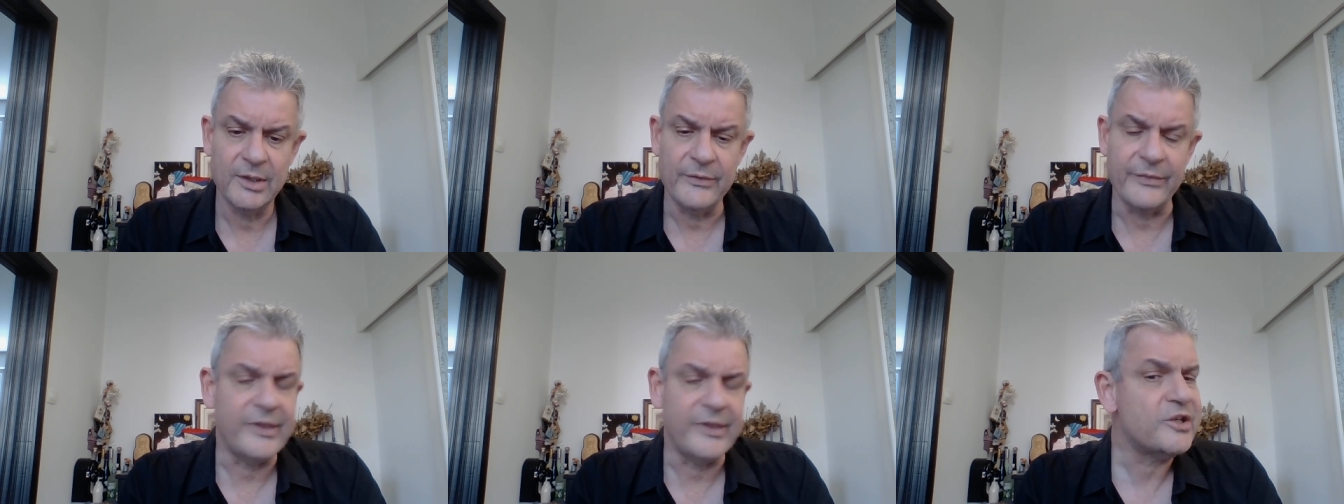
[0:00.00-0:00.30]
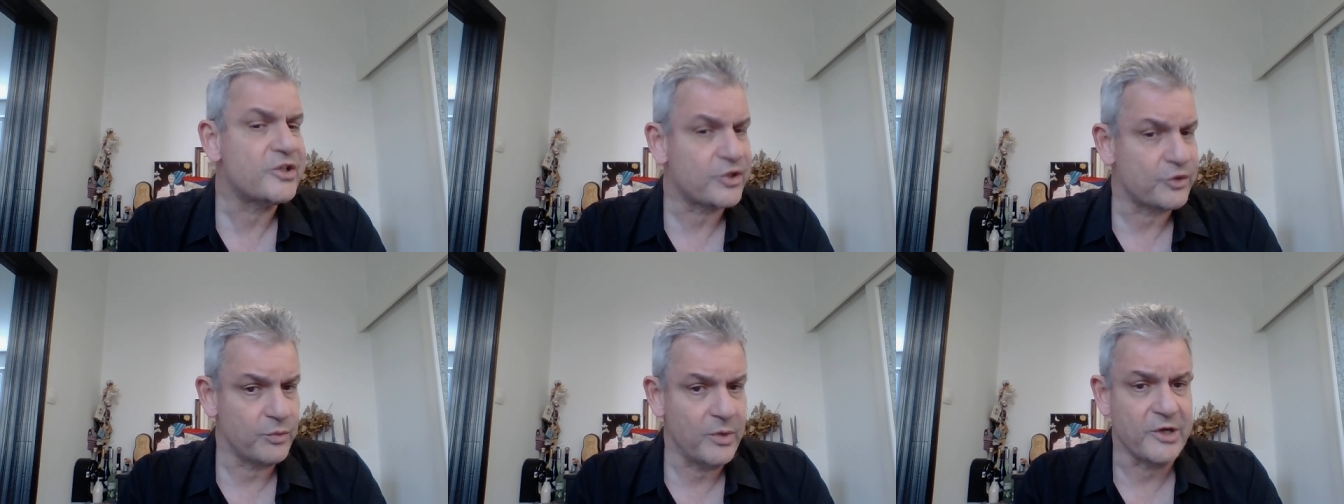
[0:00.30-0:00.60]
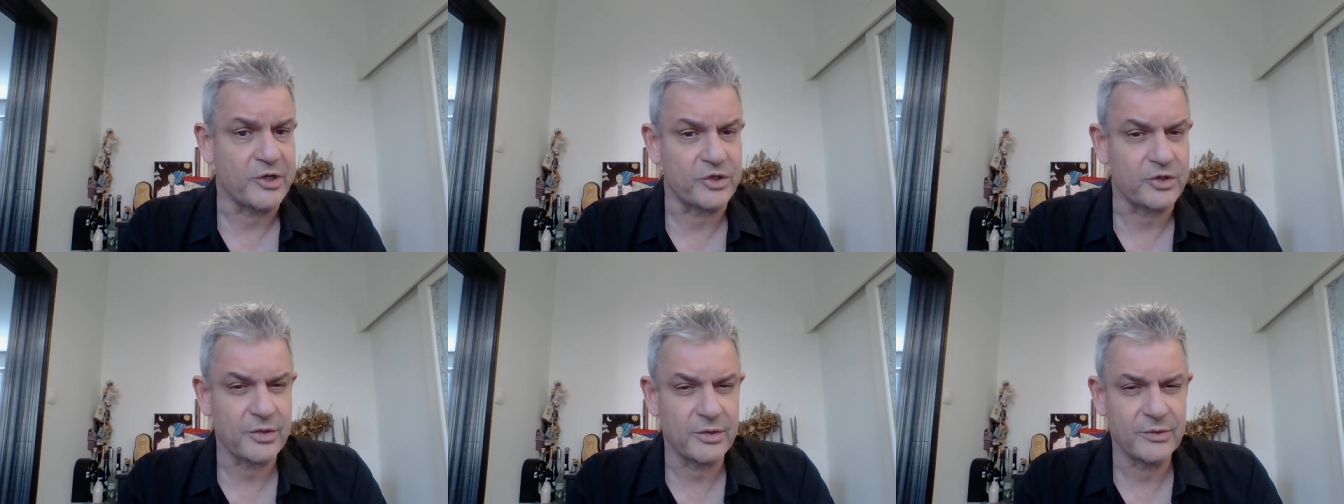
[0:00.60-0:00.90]
they
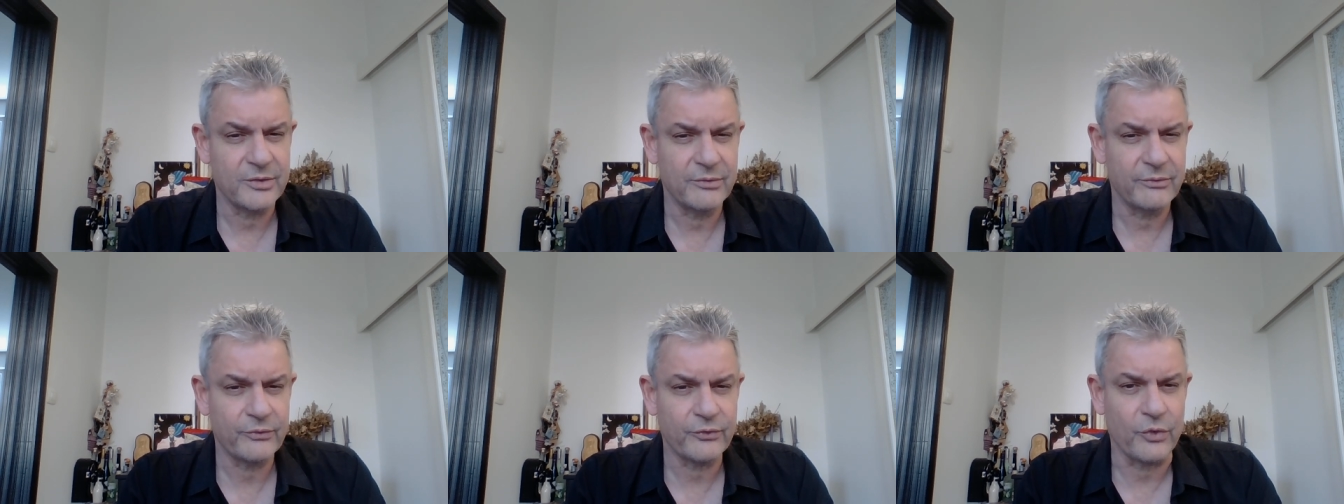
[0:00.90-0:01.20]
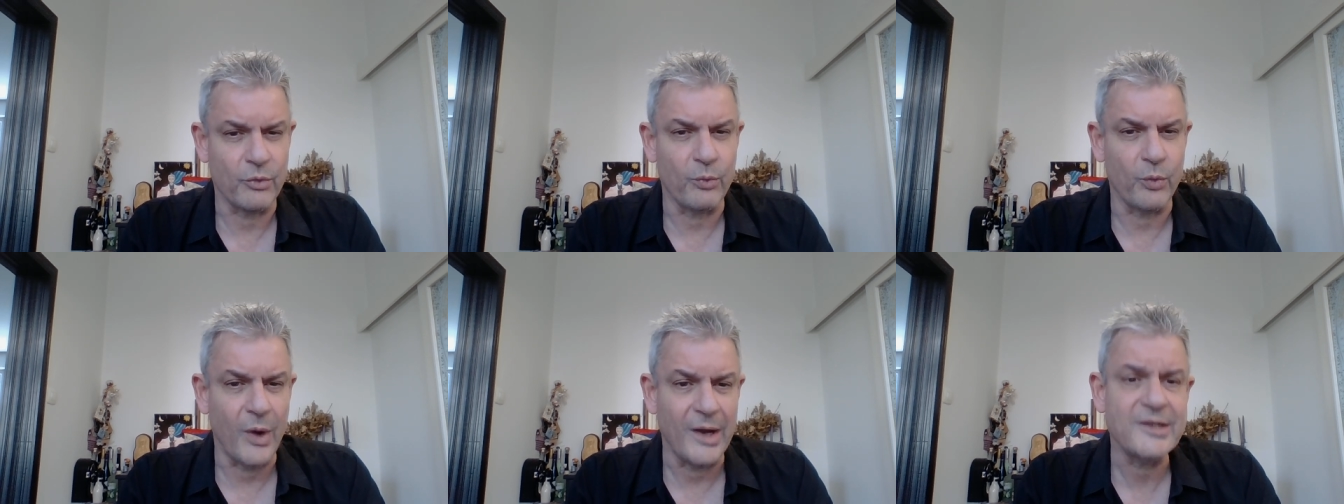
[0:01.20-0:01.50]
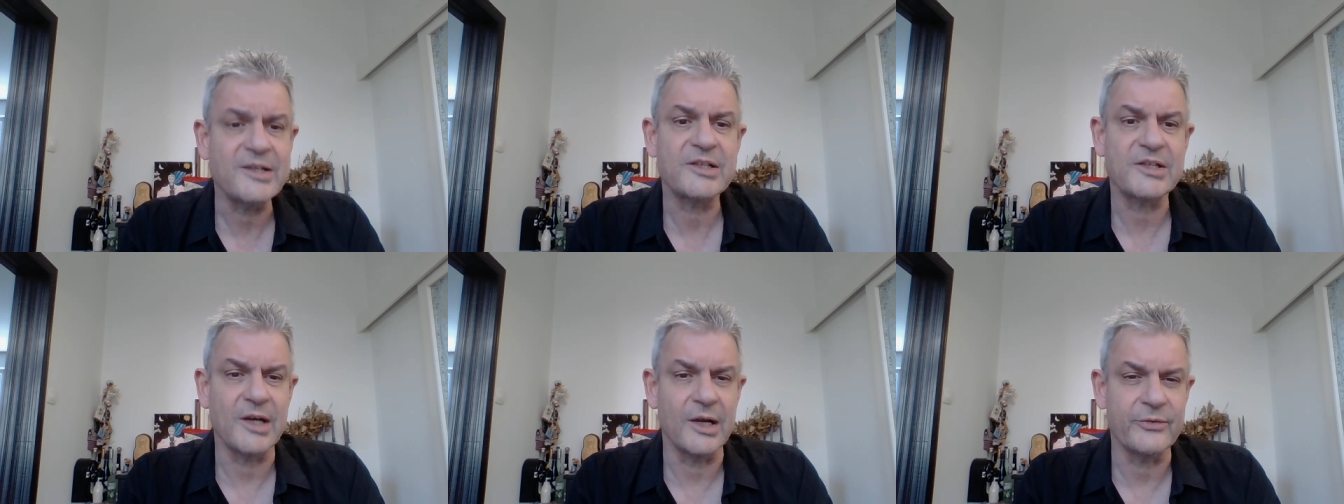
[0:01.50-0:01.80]
switch from
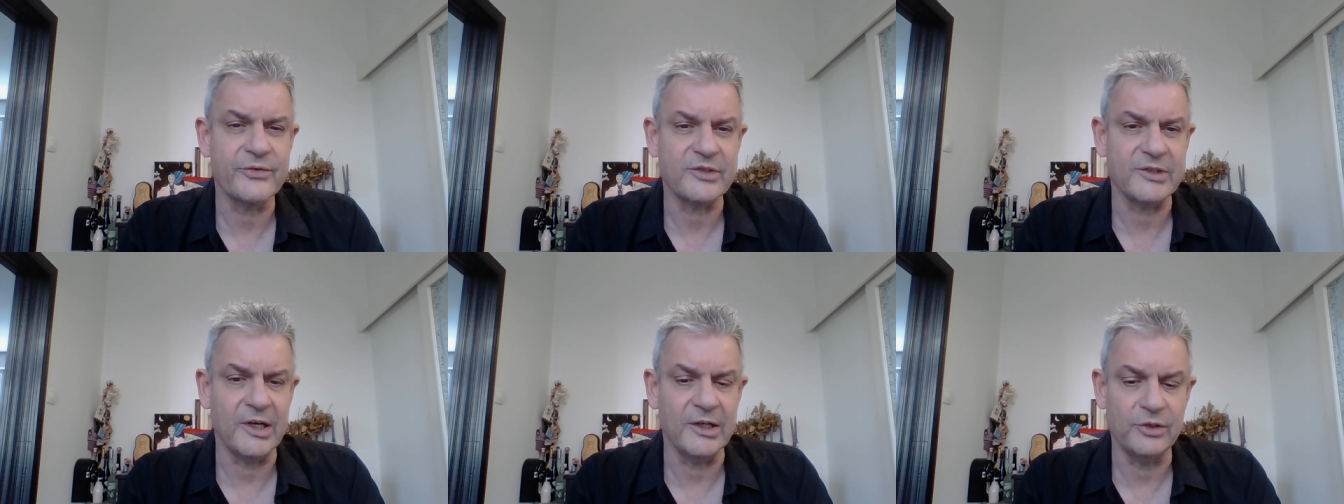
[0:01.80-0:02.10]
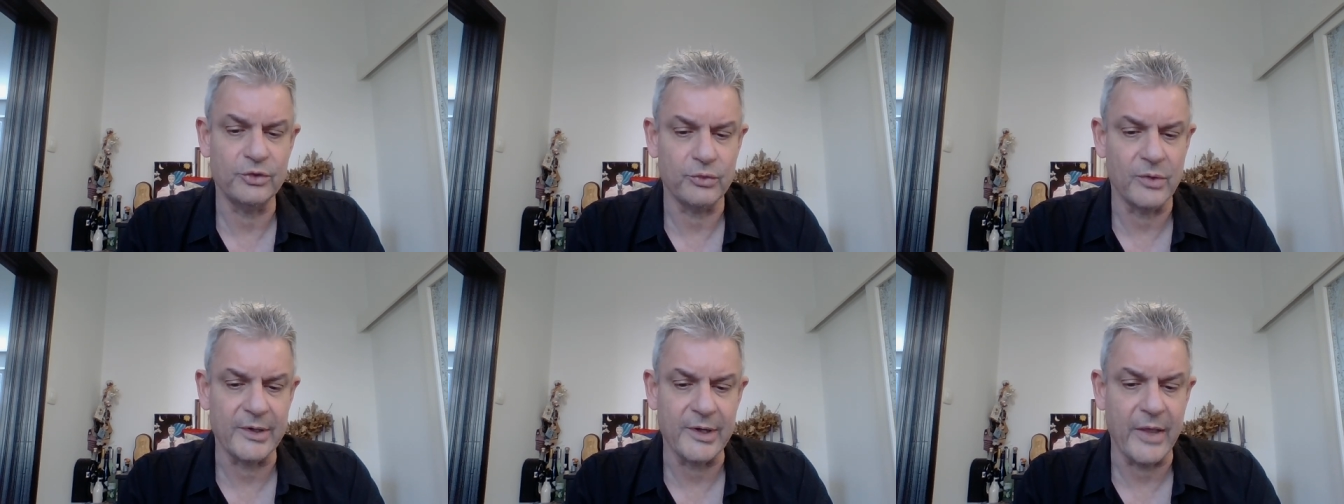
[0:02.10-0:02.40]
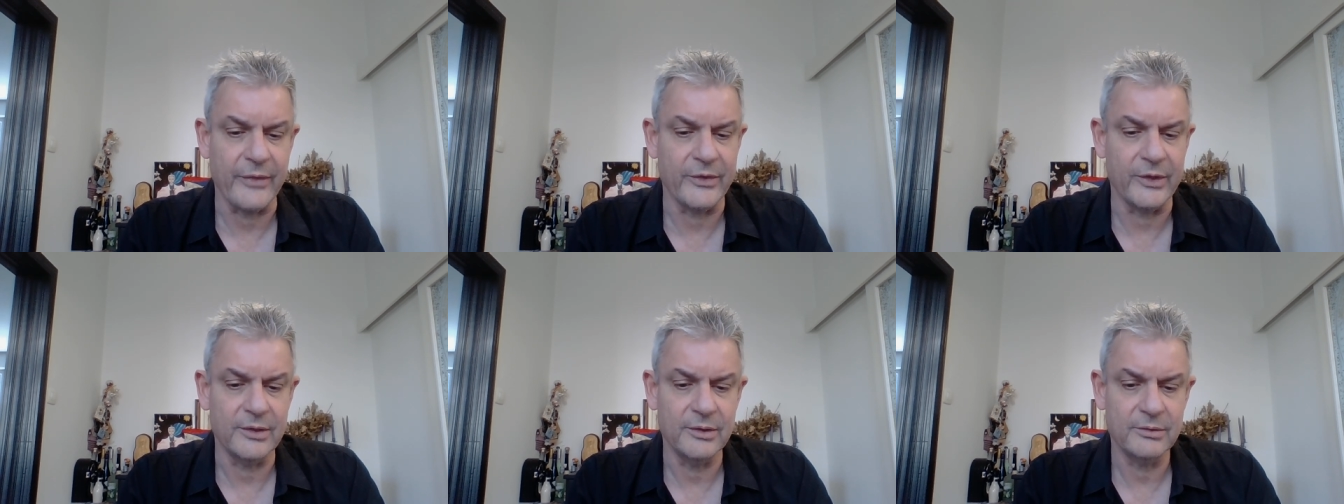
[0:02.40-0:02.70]
one self-state to
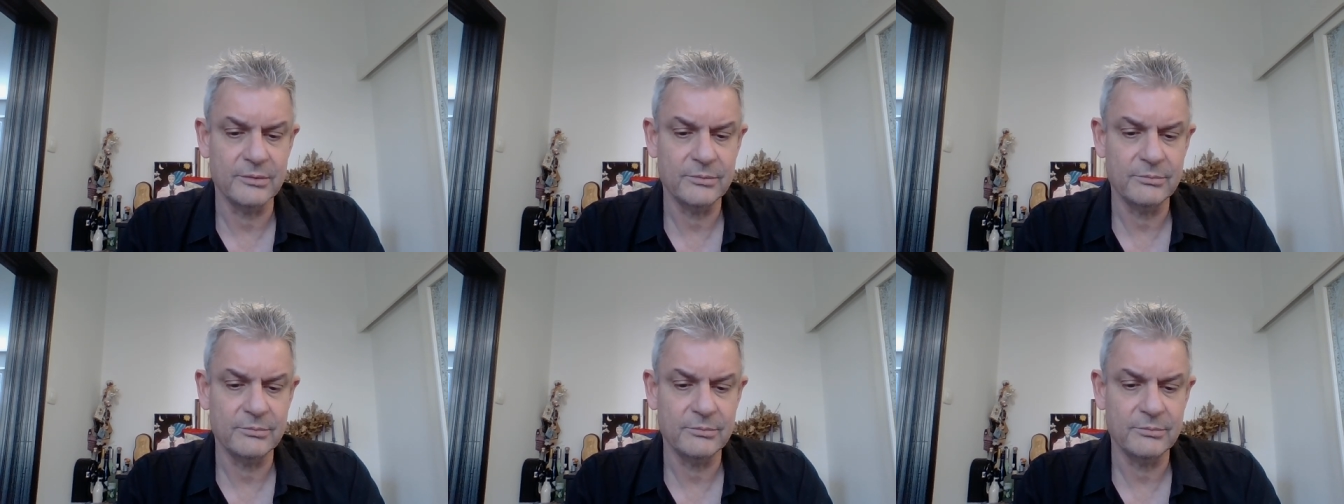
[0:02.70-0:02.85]
another.